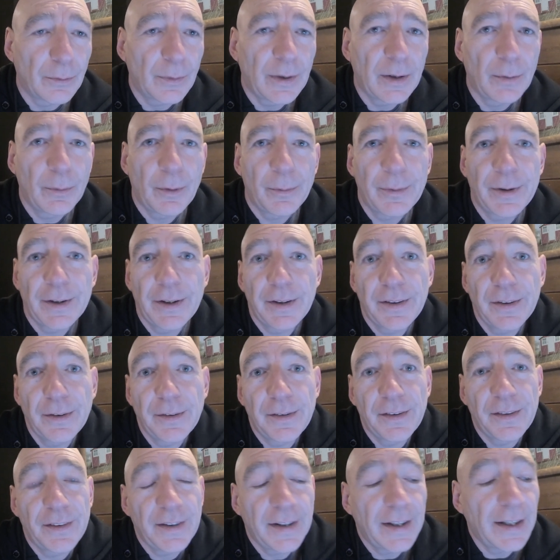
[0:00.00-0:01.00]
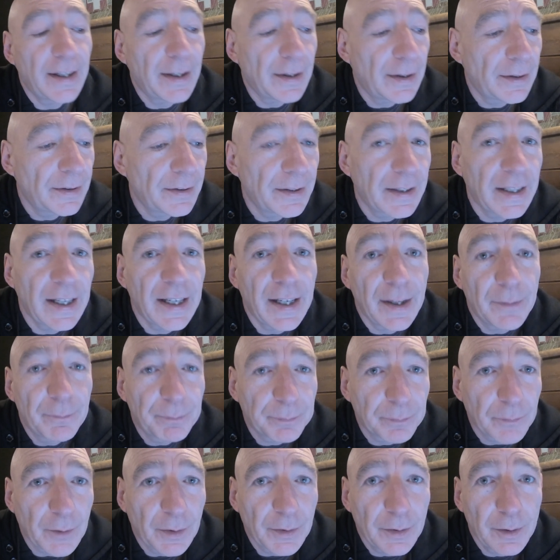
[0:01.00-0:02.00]
Well, what I'm going to do today, the
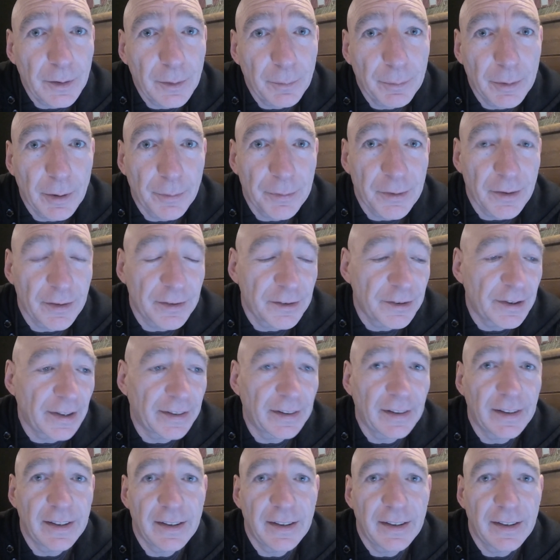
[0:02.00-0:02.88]
whole purpose of this channel